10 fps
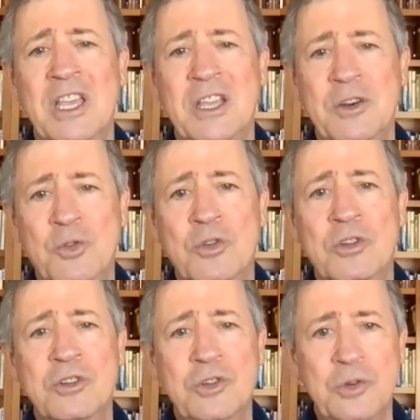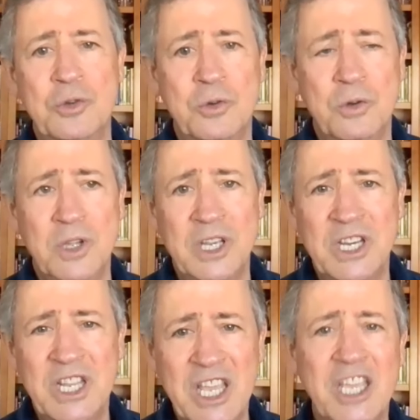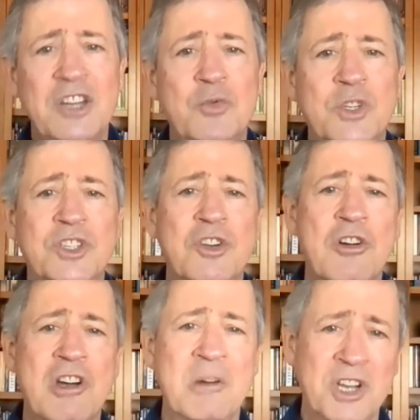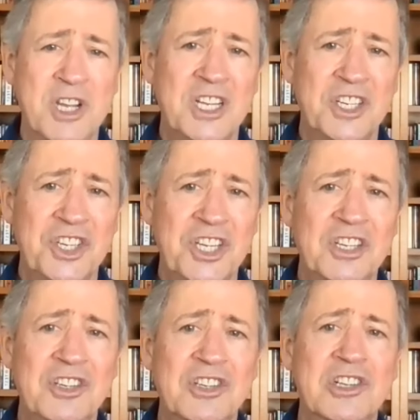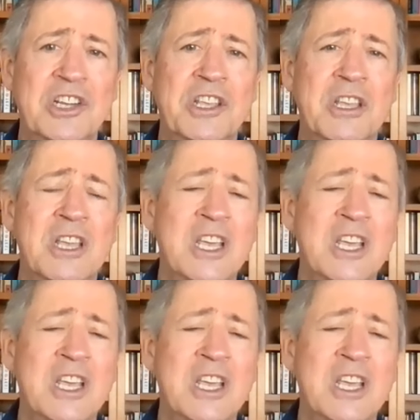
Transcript: in order to engage one's karma conscientiously